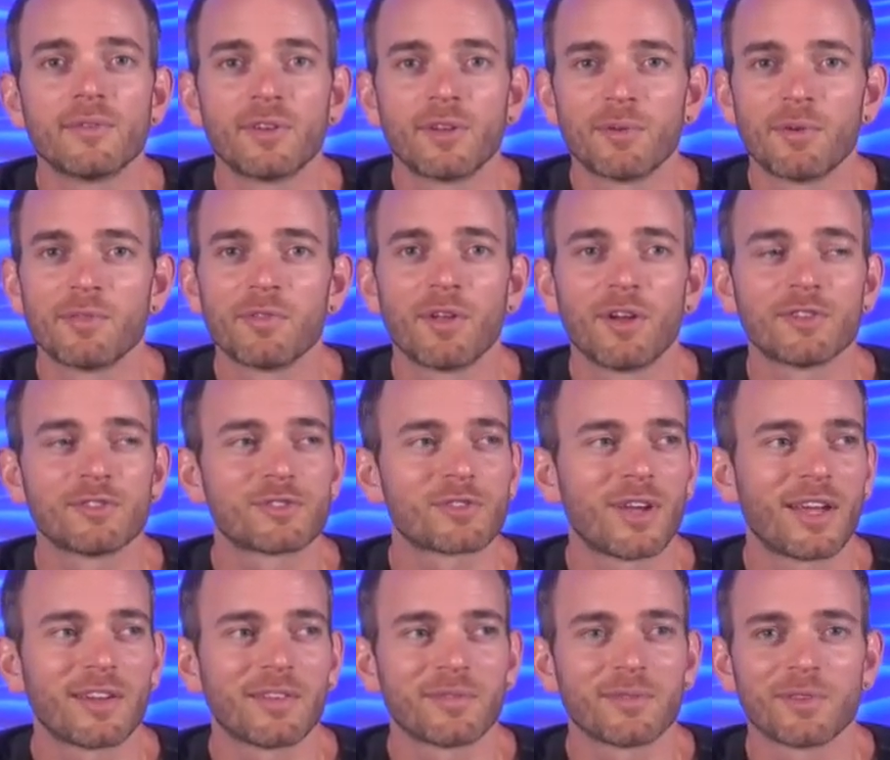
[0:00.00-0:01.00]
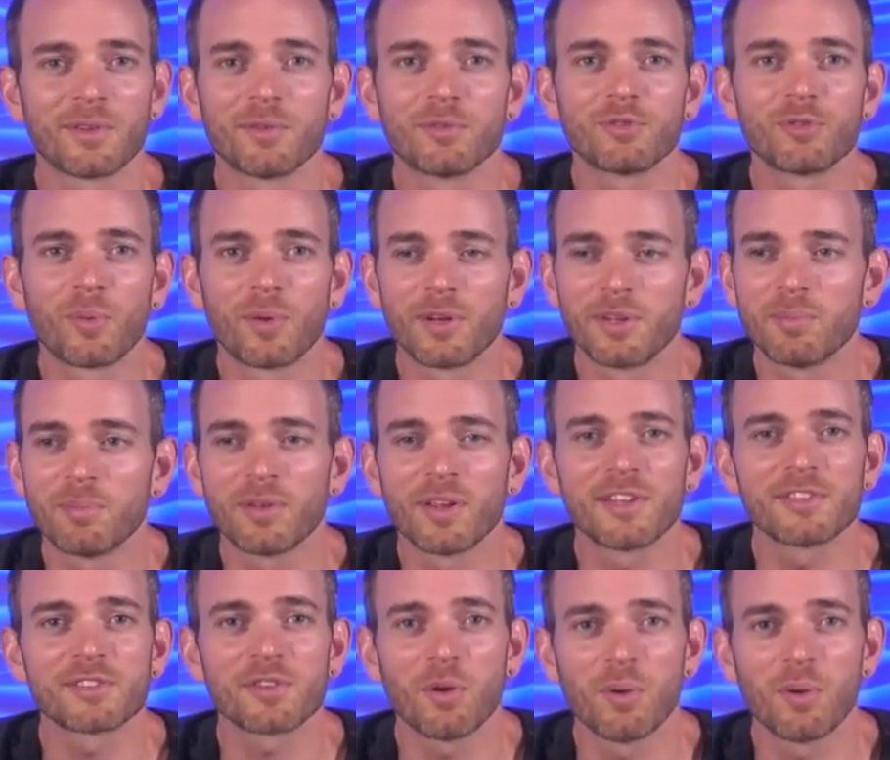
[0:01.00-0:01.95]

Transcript: We've launched, 20 plus